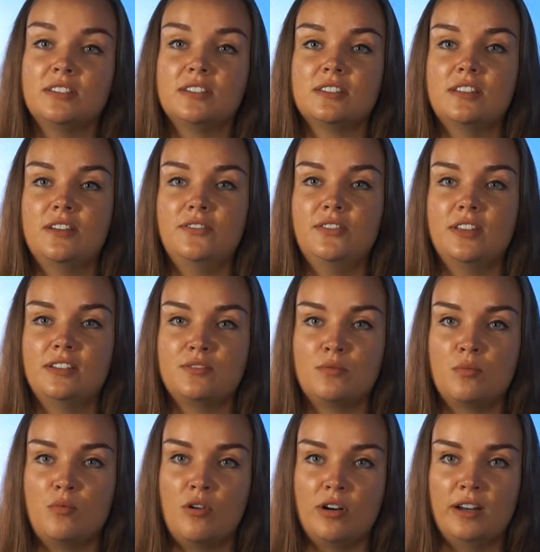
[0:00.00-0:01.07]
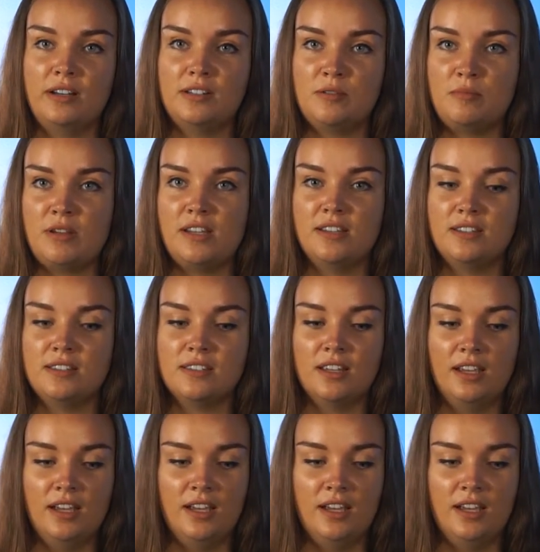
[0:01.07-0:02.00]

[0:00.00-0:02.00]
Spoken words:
The stuff that's rewarding to me is